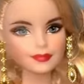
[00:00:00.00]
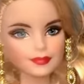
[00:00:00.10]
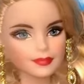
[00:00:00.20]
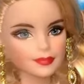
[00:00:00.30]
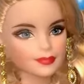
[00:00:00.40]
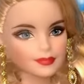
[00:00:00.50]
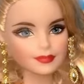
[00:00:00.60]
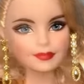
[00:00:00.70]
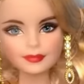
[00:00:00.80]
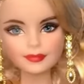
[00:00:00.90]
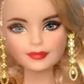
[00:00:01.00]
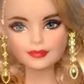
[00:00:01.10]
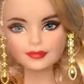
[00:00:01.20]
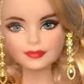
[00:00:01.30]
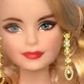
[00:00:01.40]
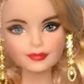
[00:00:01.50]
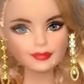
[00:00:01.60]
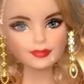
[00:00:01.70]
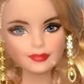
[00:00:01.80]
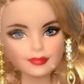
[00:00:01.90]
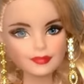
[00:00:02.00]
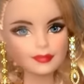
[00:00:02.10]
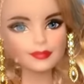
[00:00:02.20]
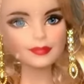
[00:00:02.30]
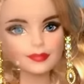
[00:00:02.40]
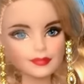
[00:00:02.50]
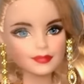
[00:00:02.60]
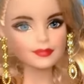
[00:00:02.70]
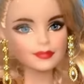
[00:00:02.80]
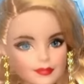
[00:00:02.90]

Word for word: It looks like a, you know, window of a clothing store.